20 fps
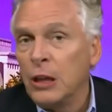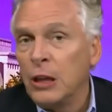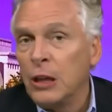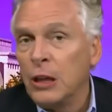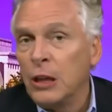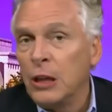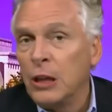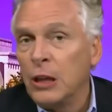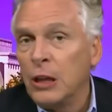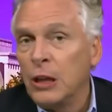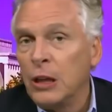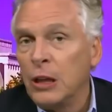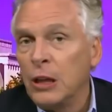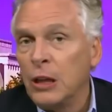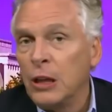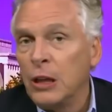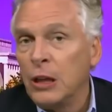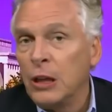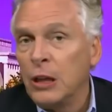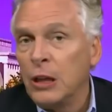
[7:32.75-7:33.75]

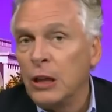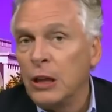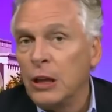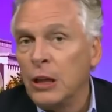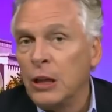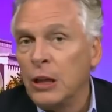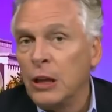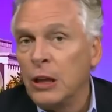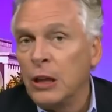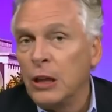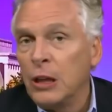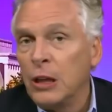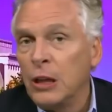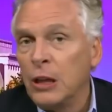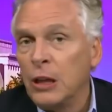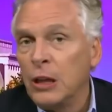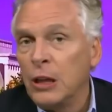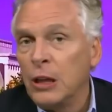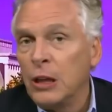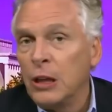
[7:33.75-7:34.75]

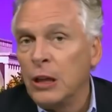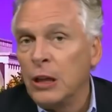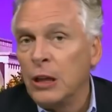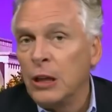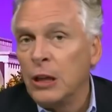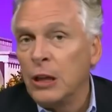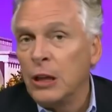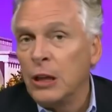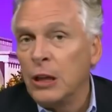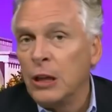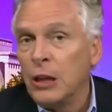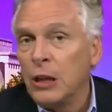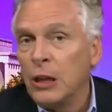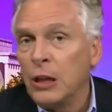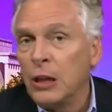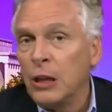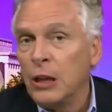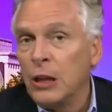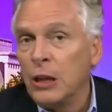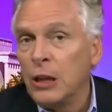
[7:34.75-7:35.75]

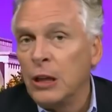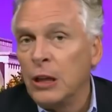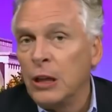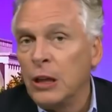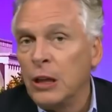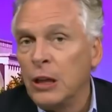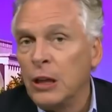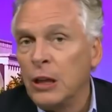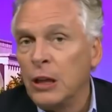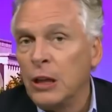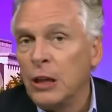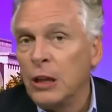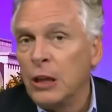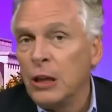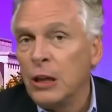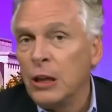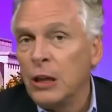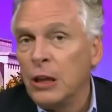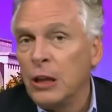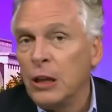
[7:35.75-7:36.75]

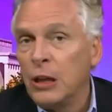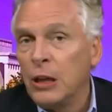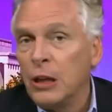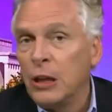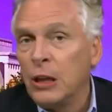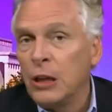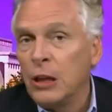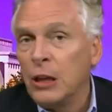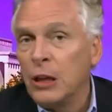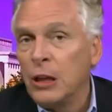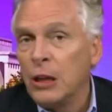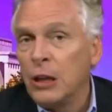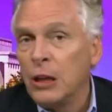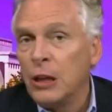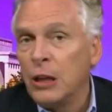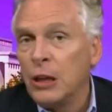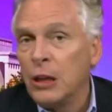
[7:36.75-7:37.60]
[no speech]